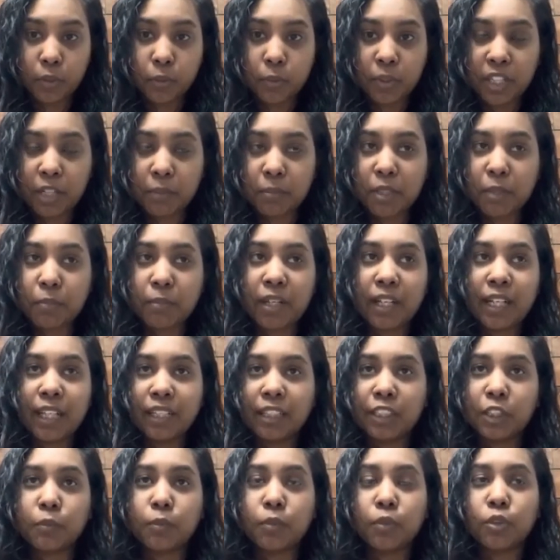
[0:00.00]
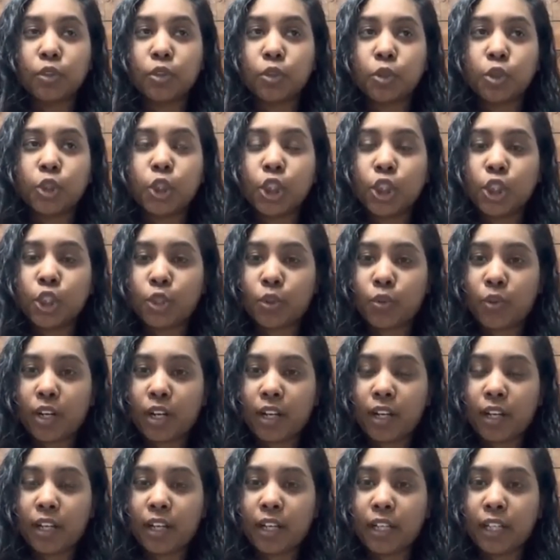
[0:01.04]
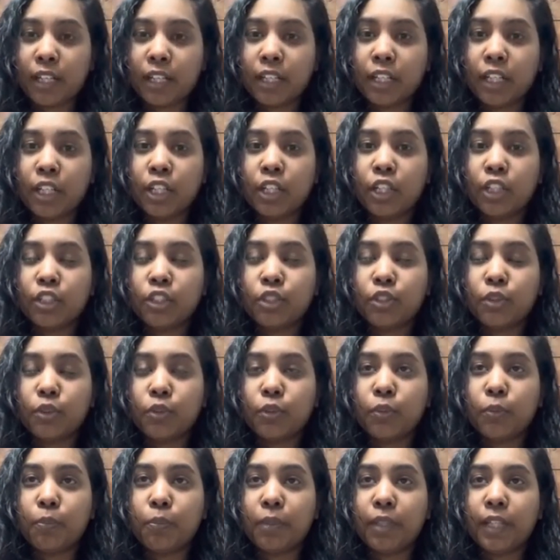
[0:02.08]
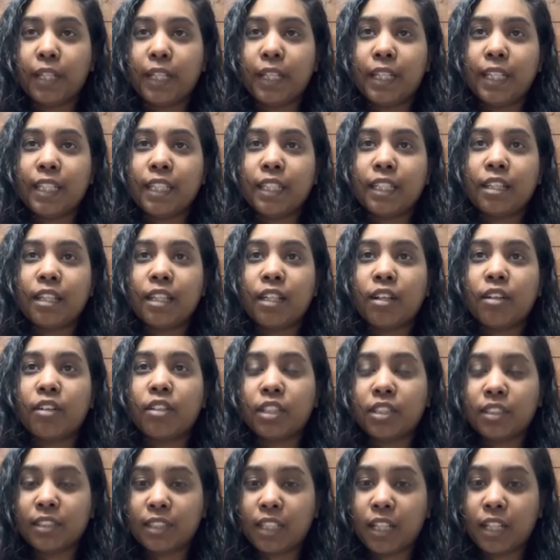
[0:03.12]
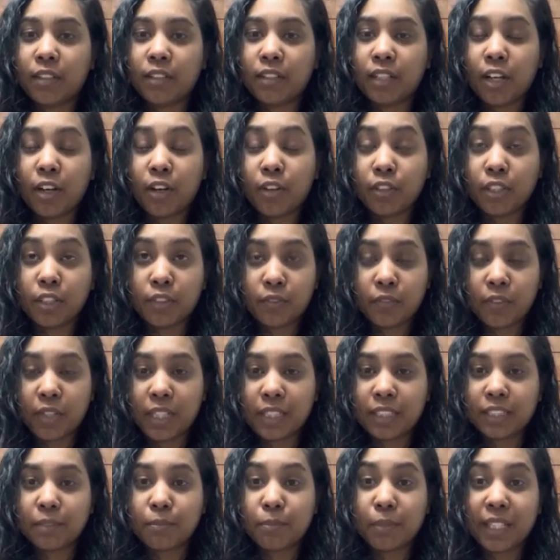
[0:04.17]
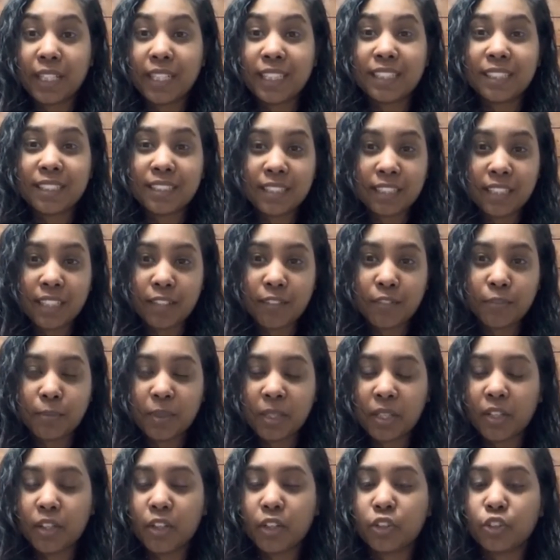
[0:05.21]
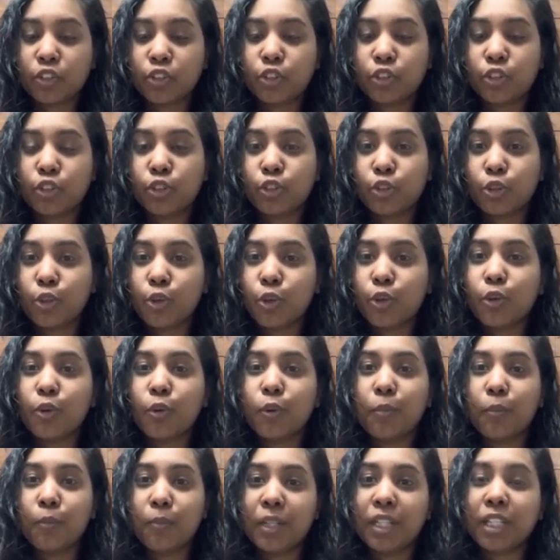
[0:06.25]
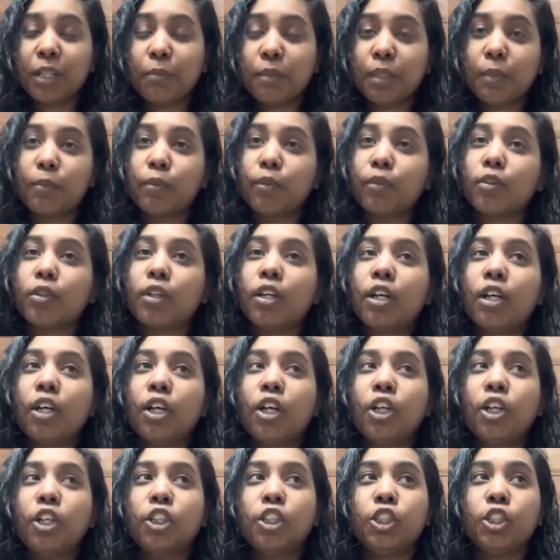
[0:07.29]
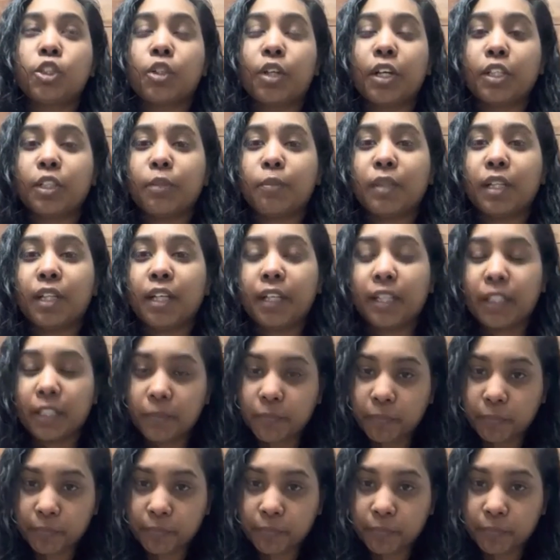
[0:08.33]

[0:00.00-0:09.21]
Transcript: What I mean by eligible, don't try to play it on the fence, play it safe, because so many people try to be like,